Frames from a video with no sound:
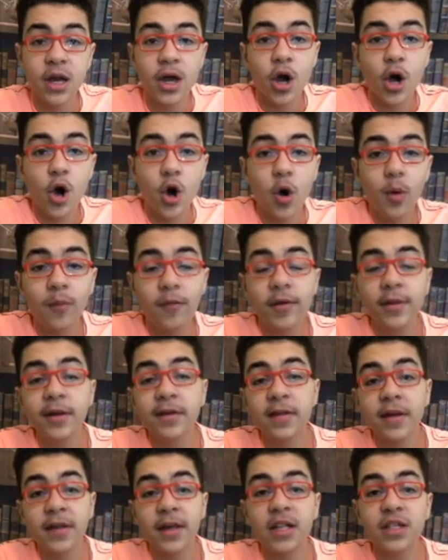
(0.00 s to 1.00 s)
Hopefully the
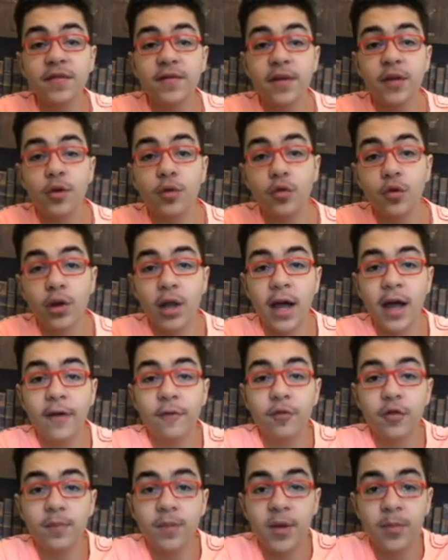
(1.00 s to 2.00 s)
next video we will have will
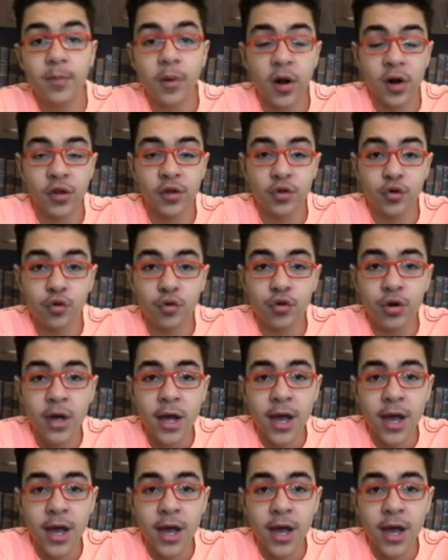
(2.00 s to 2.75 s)
be part 2.